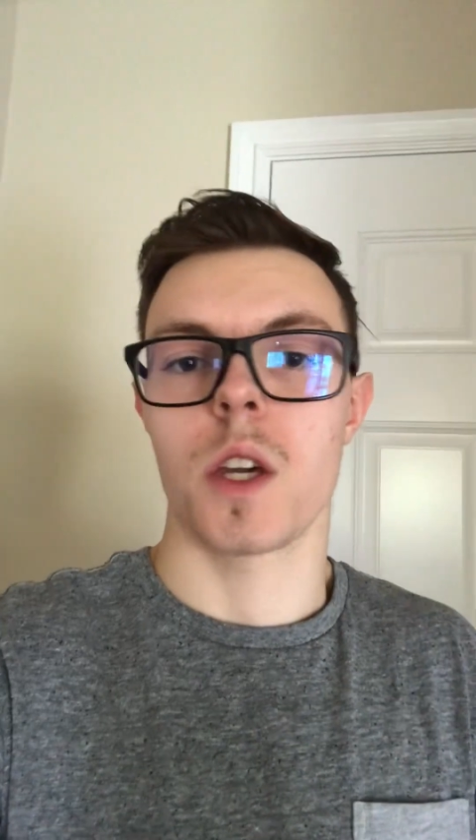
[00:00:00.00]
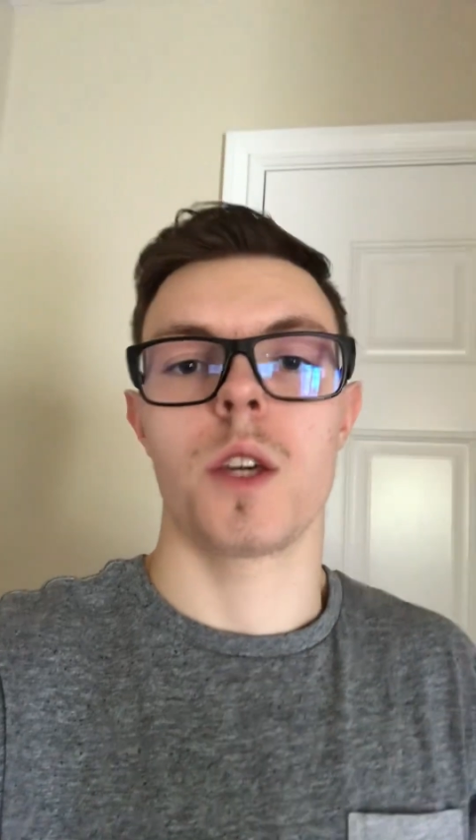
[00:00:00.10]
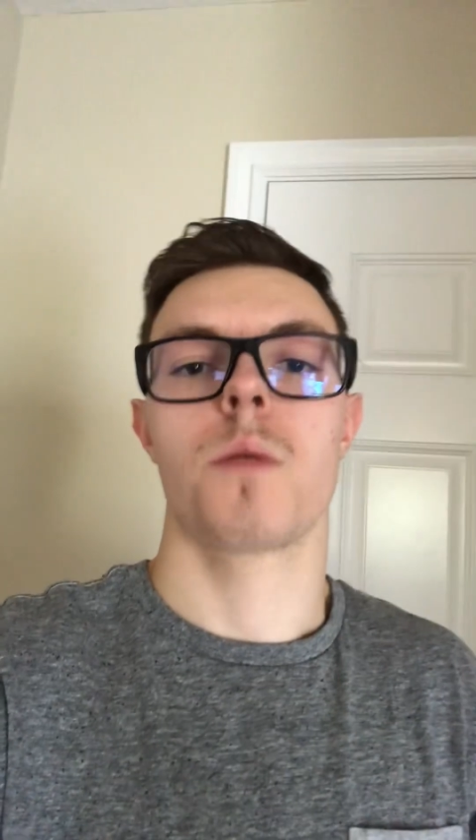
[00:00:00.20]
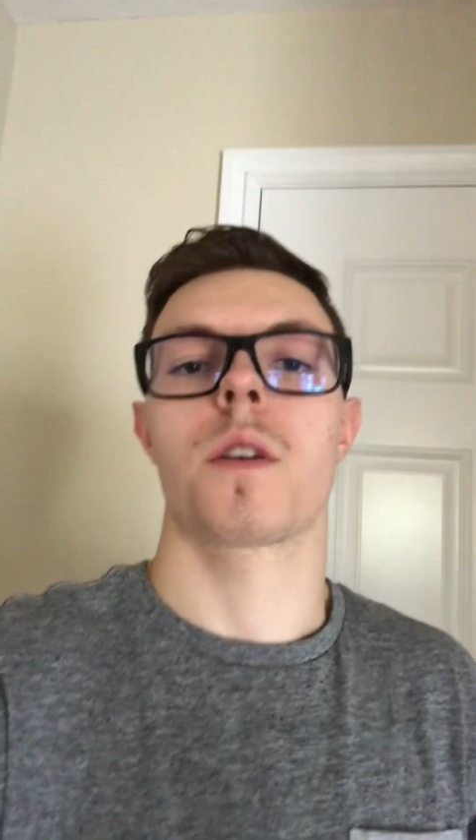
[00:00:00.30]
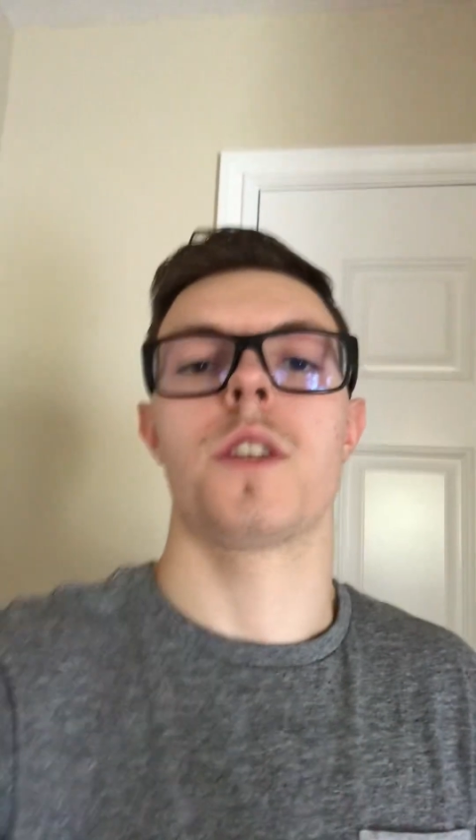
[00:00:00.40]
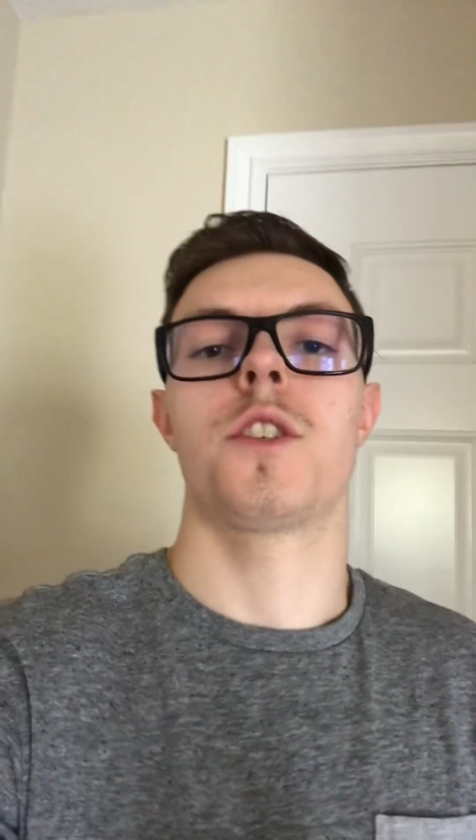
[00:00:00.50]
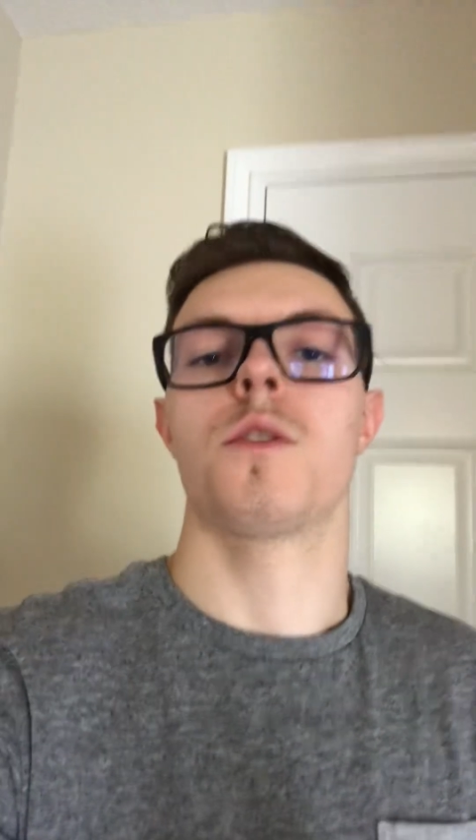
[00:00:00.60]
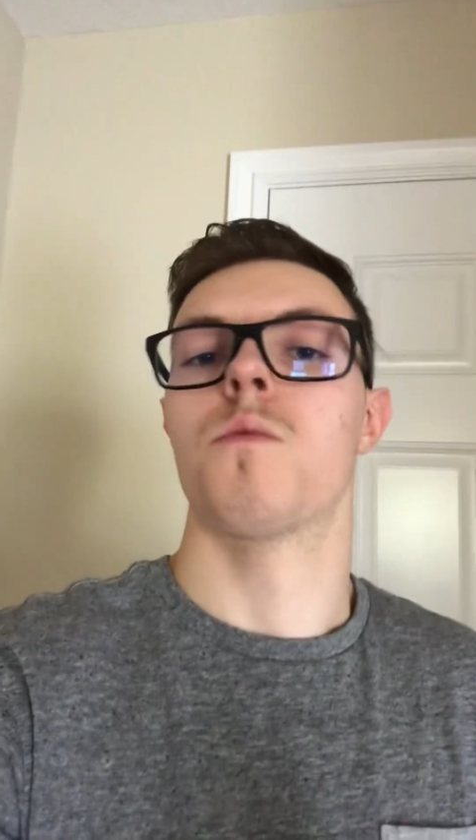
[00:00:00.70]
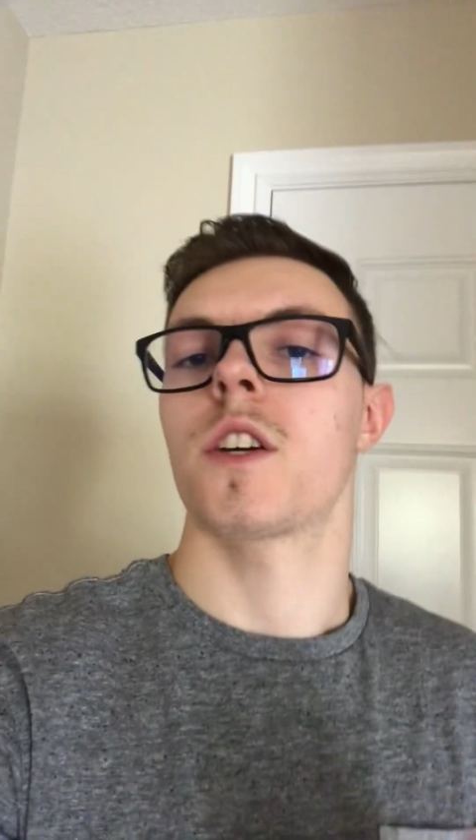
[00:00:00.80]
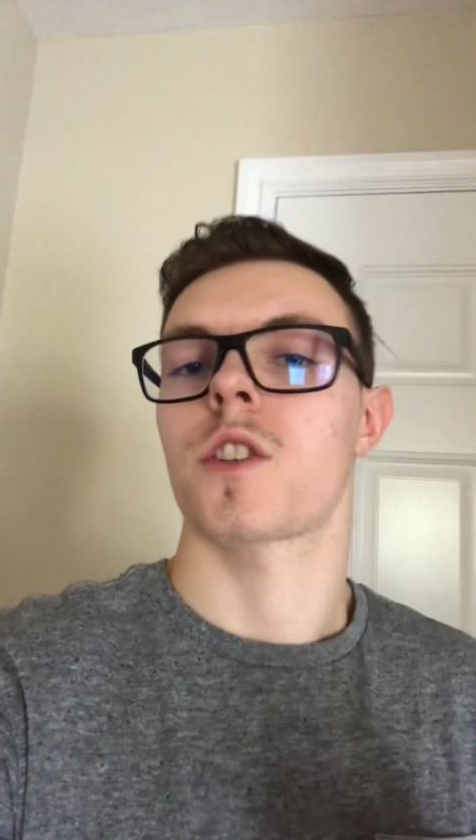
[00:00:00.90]
You can
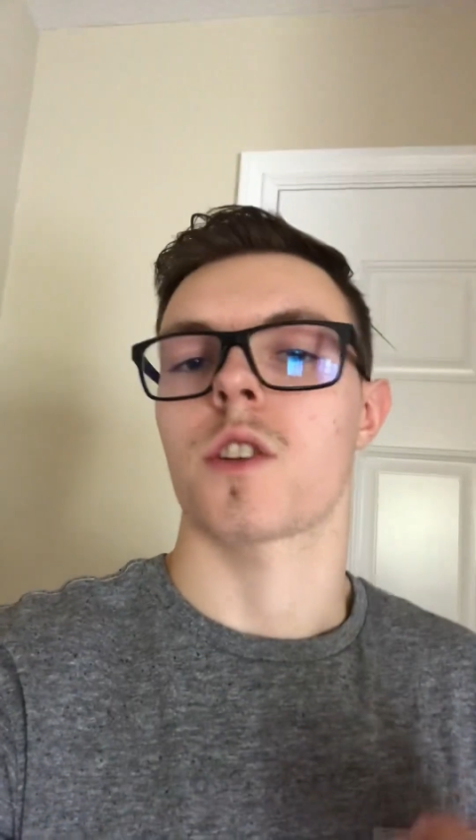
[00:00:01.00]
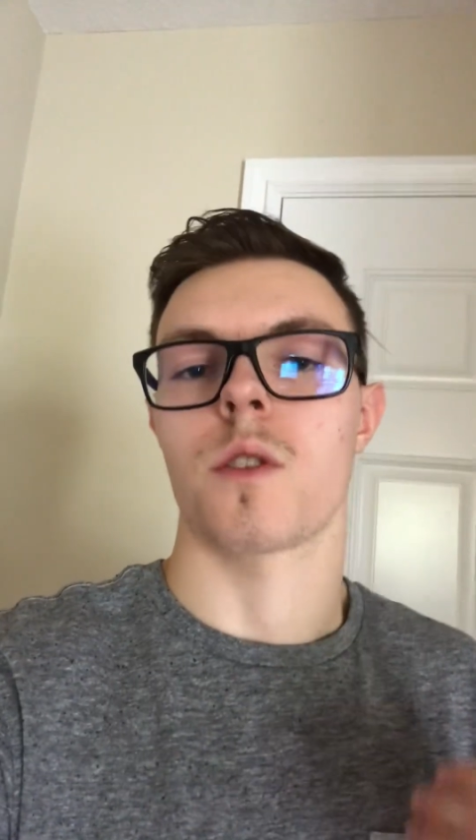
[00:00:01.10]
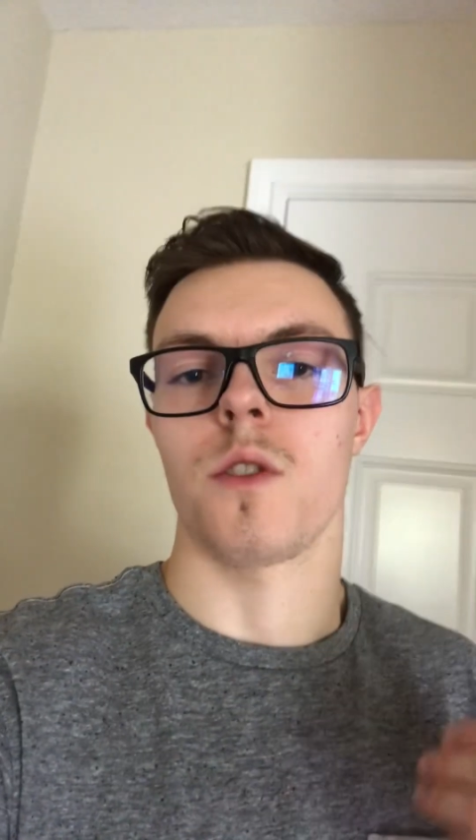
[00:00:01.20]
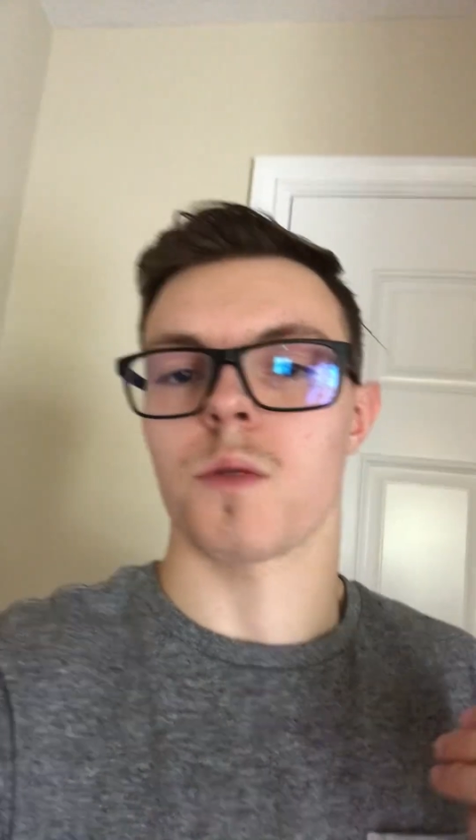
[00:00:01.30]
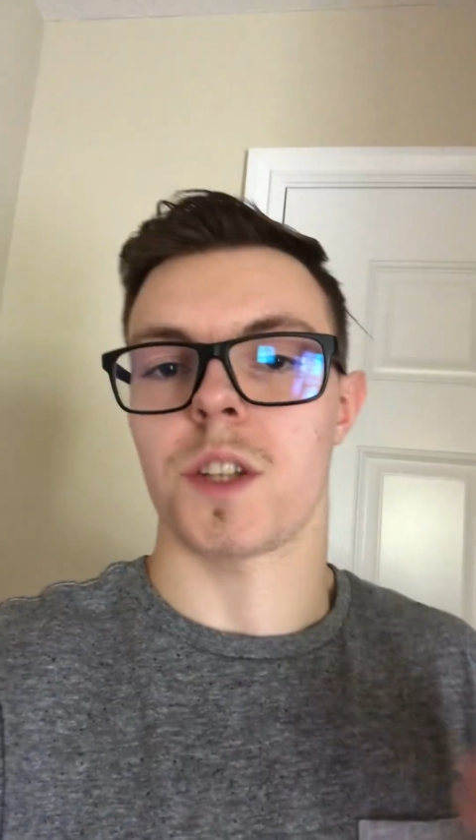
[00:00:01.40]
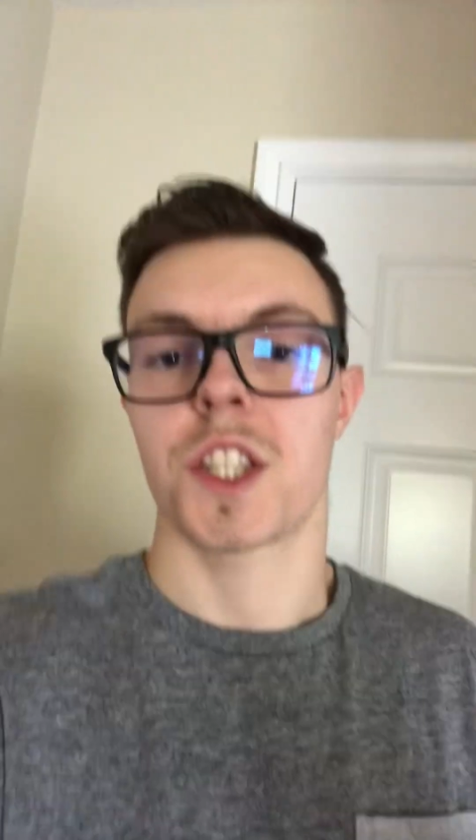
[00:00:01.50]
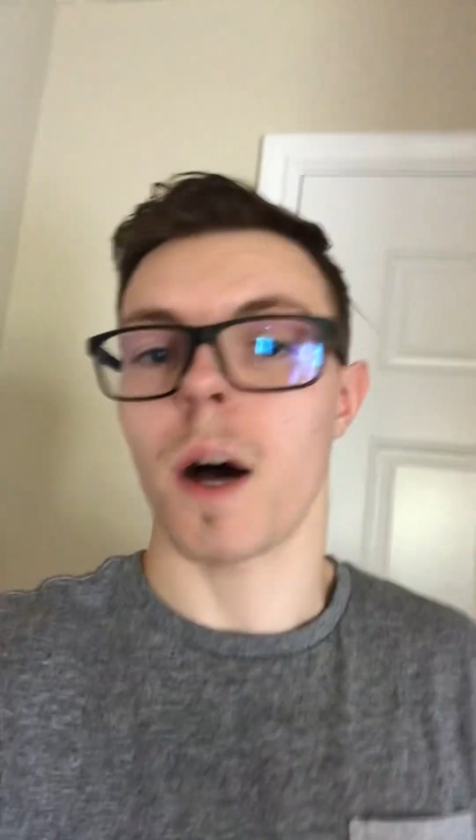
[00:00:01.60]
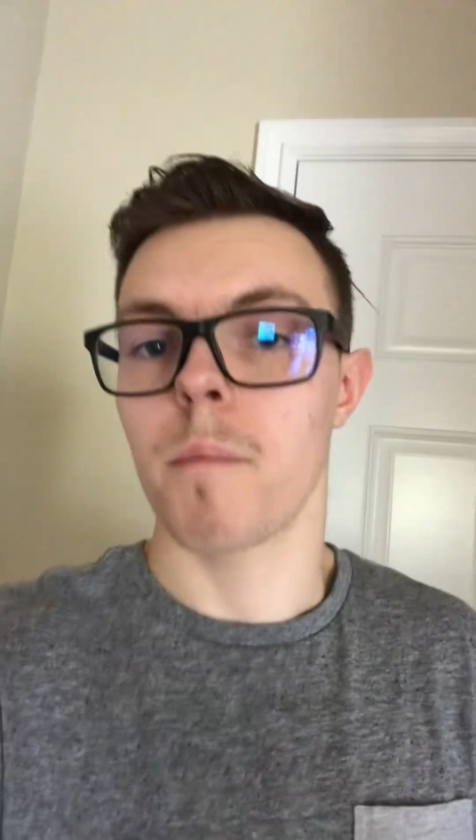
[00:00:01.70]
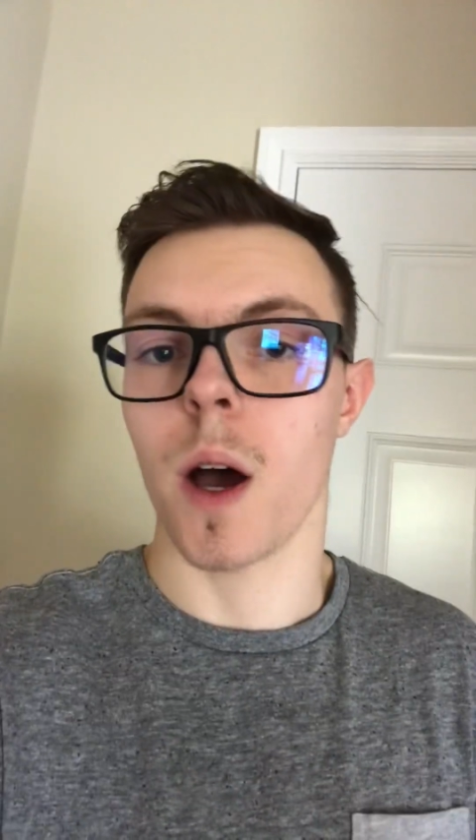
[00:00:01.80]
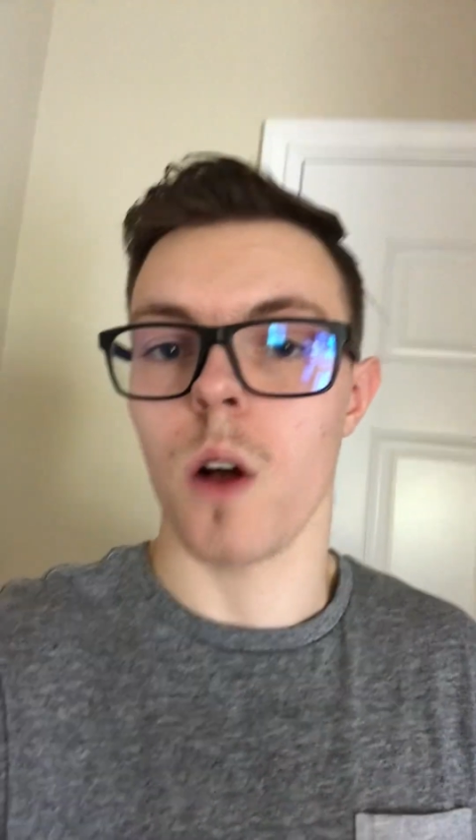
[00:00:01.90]
do wrist curls with
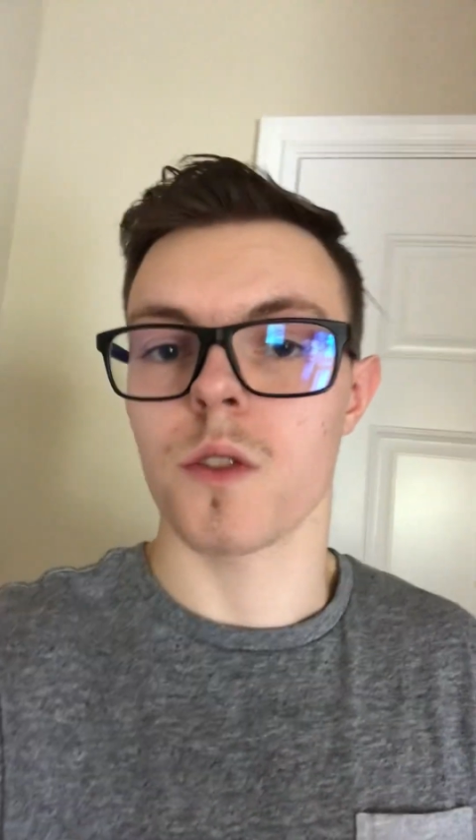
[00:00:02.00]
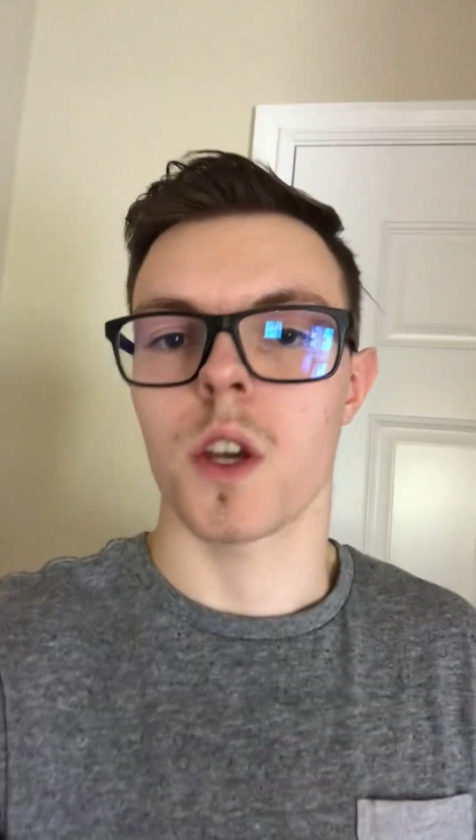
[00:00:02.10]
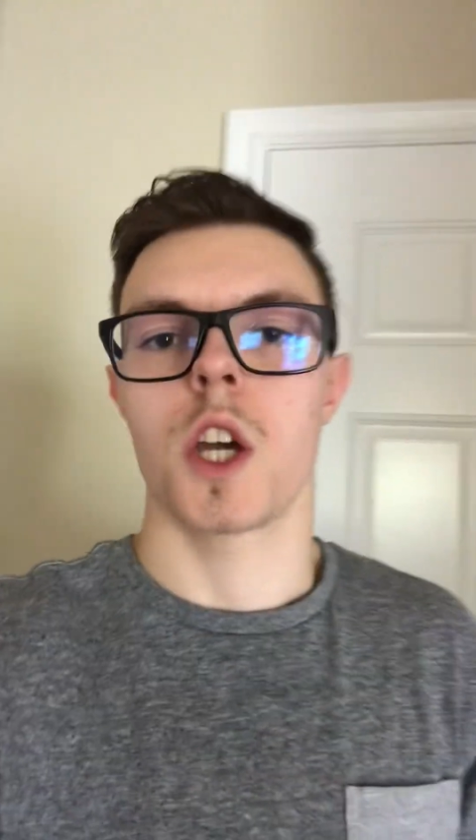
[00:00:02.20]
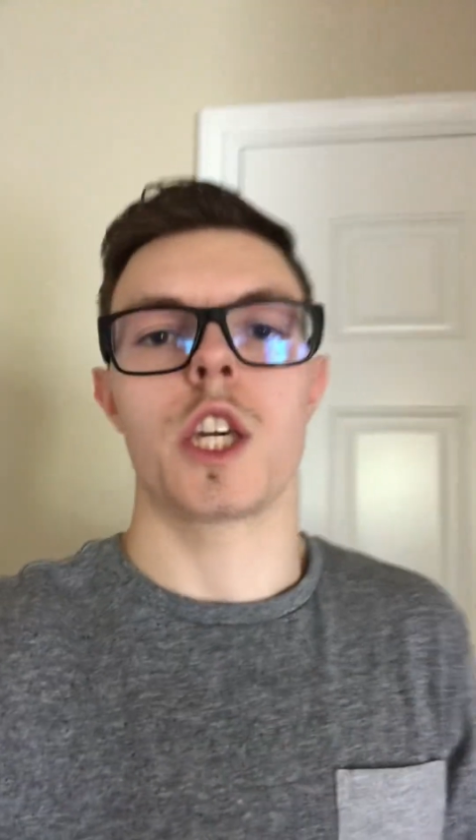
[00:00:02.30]
dumbbells.